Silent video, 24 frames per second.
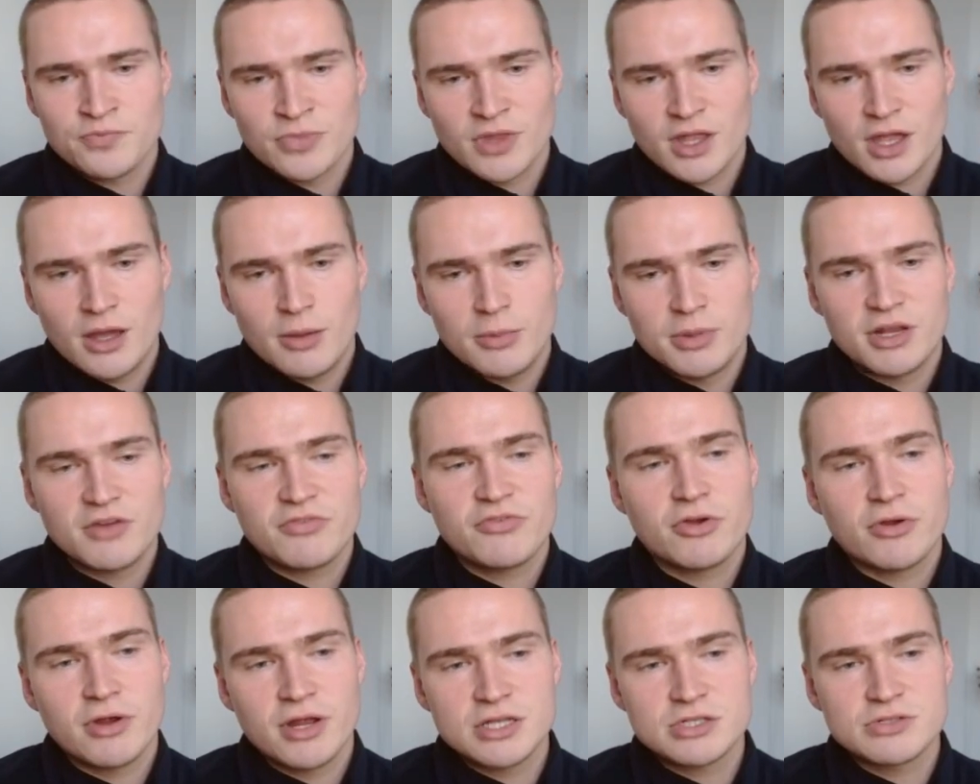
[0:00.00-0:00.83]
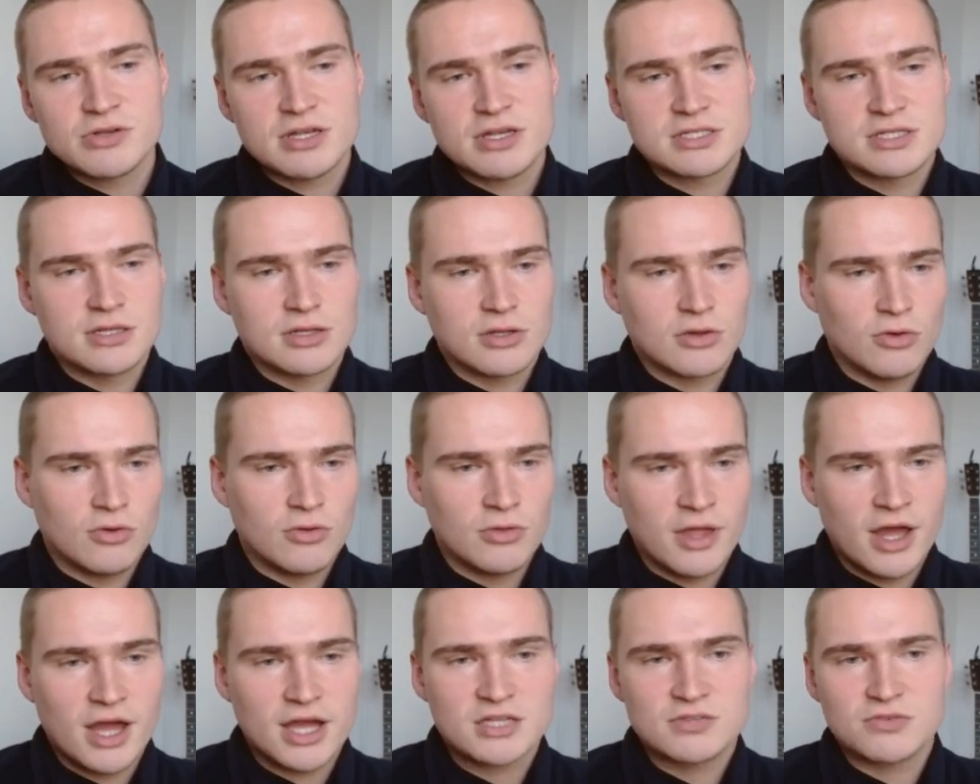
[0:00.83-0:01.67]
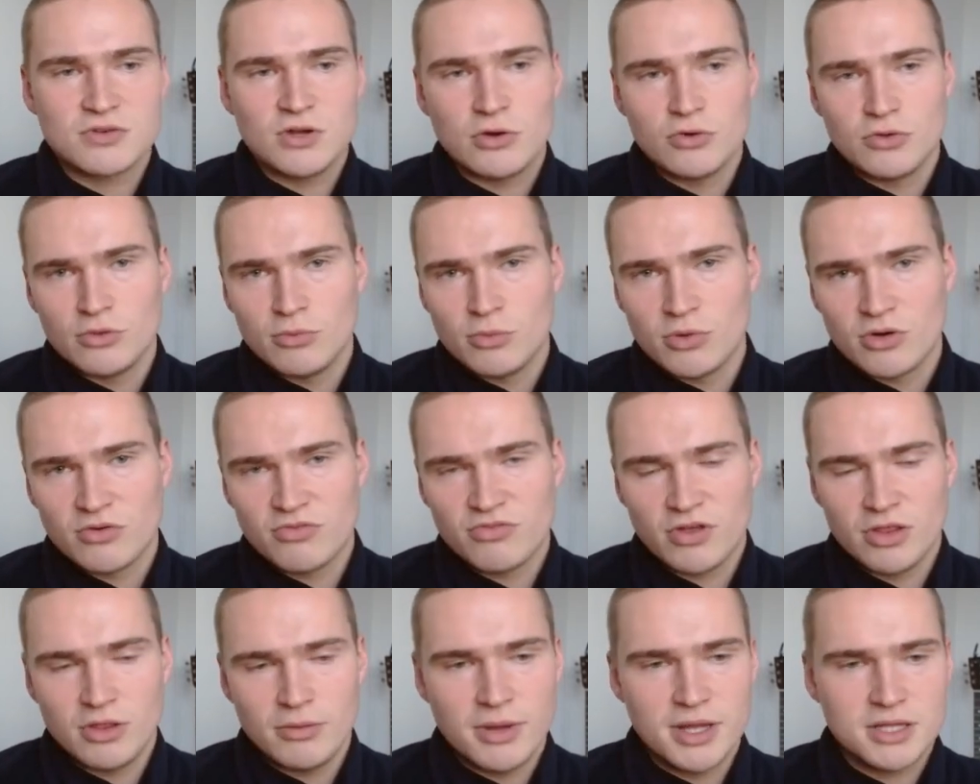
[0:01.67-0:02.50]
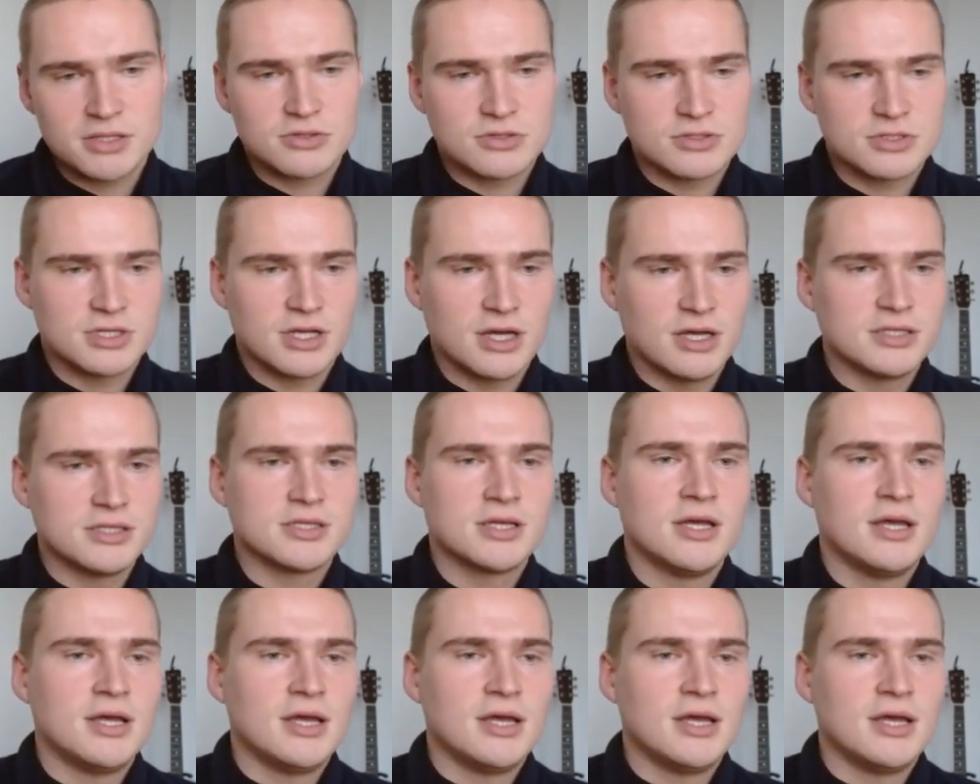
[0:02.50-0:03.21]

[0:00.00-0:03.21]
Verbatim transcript: Uh, but if you're interested on Hashflow on the more fundamental side,